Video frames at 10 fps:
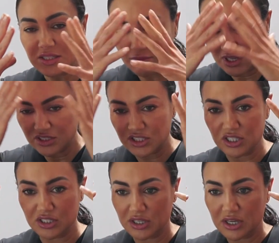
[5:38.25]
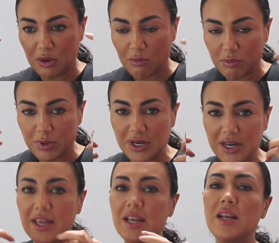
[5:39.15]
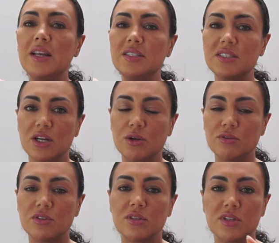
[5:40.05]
it's completely soaked,